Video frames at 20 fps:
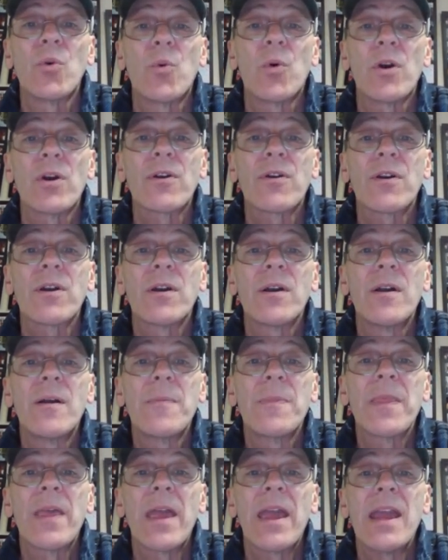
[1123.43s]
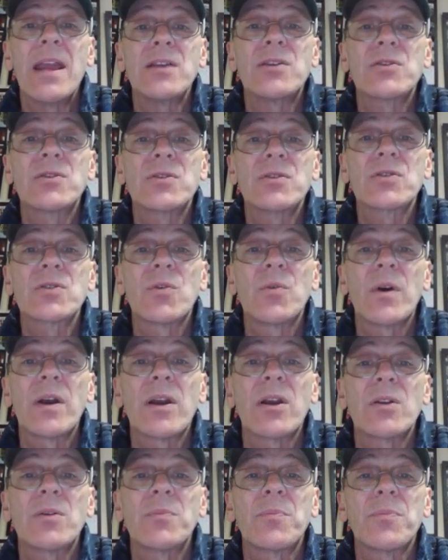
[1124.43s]
work. H
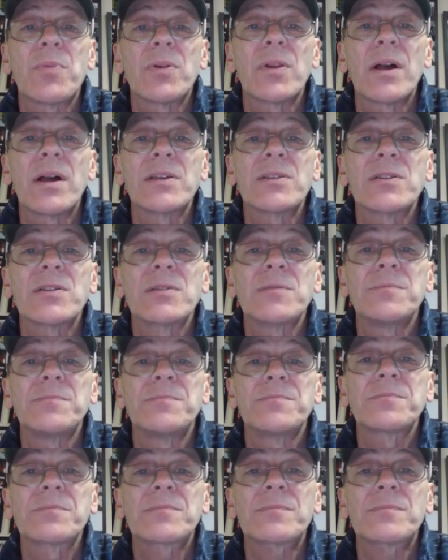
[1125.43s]
squared plus